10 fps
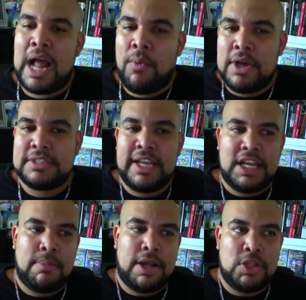But I was
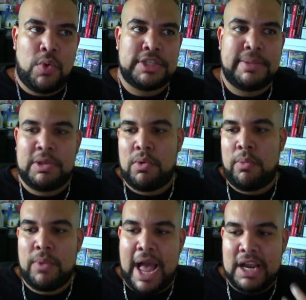thinking about doing something
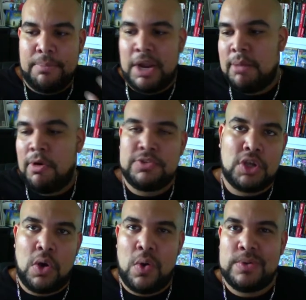where I compare both
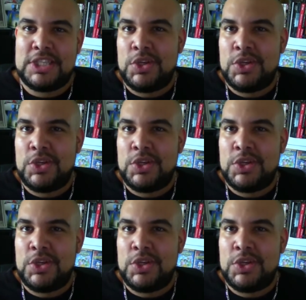shows,